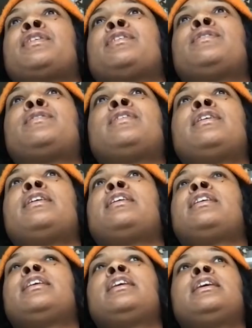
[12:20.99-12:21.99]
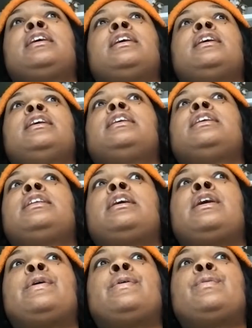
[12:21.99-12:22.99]
or,
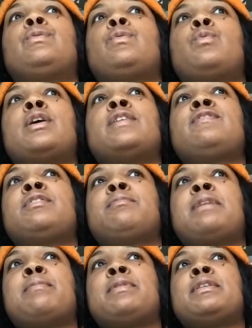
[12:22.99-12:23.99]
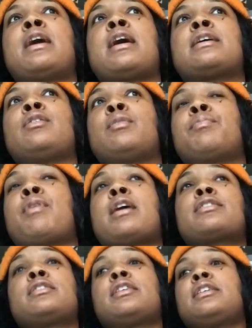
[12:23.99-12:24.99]
one of them may be knocking, or
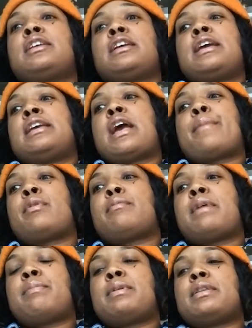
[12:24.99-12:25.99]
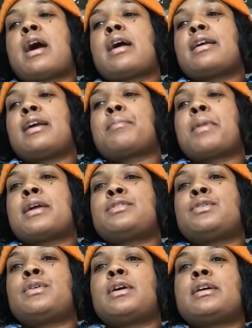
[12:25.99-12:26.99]
Procter and Gamble may be knocking at my
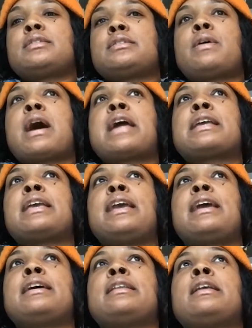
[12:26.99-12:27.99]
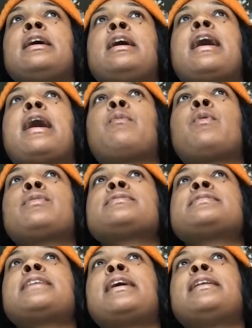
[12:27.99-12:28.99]
door. And so I won't
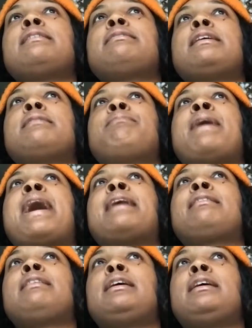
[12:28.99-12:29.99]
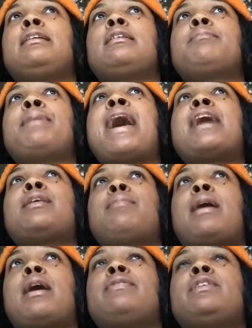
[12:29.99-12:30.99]
say anything bad
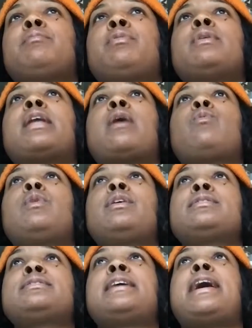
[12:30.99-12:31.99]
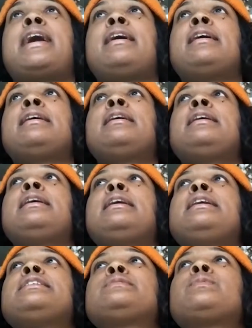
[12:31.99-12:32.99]
about them. But what I will say
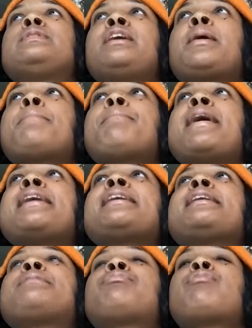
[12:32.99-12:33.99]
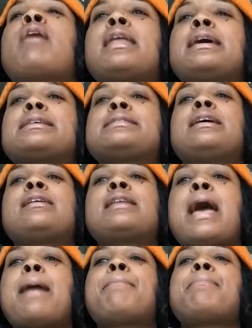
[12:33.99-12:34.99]
is when they're making products, they're
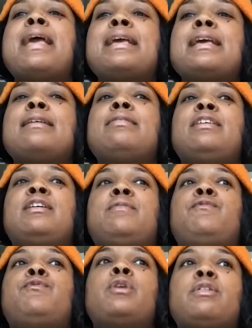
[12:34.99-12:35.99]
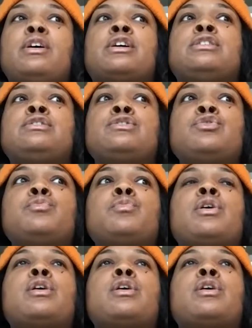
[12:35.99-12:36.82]
not making them for the consumer